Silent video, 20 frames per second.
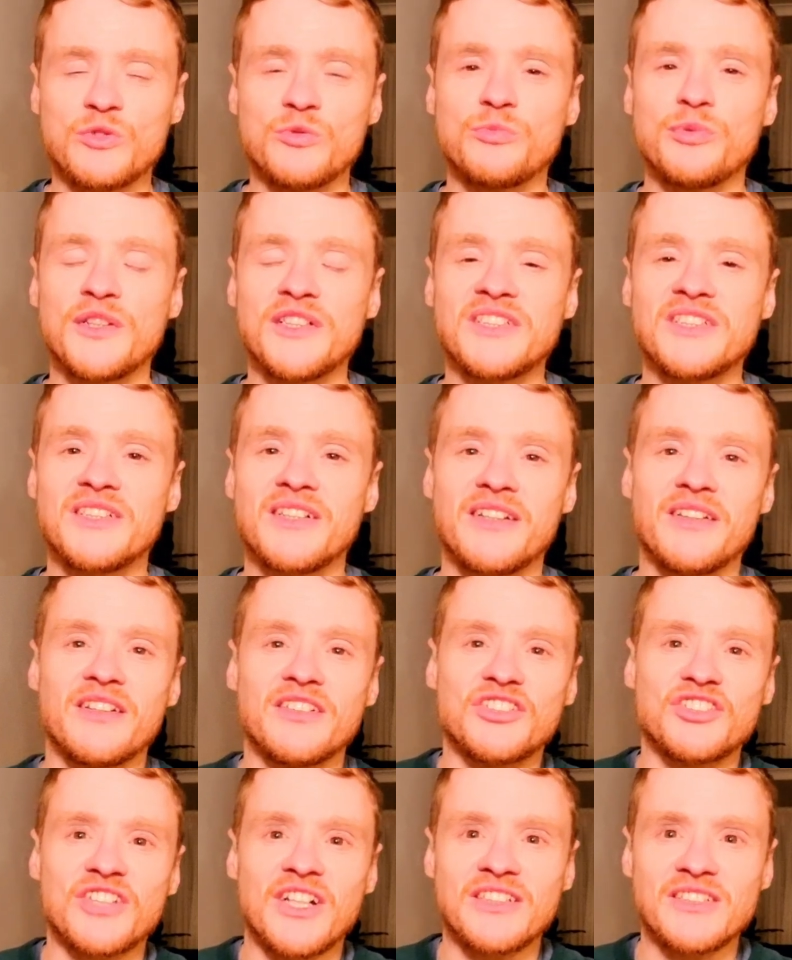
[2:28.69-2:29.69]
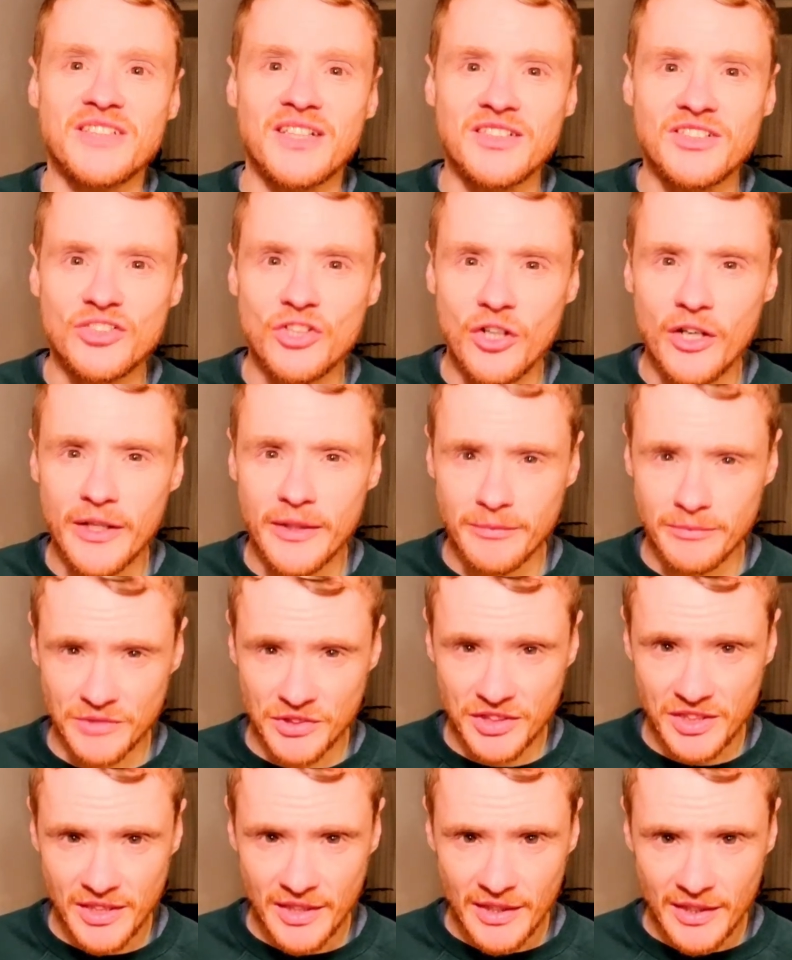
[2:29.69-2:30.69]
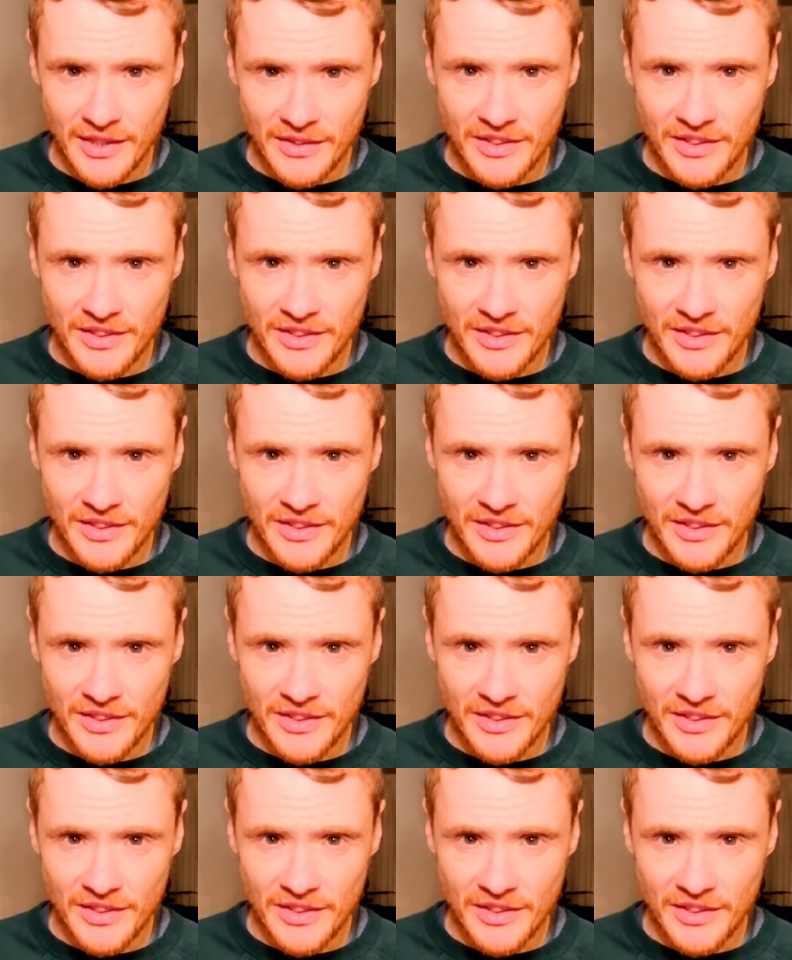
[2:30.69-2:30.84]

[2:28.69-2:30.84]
was printed in the Sunday Times,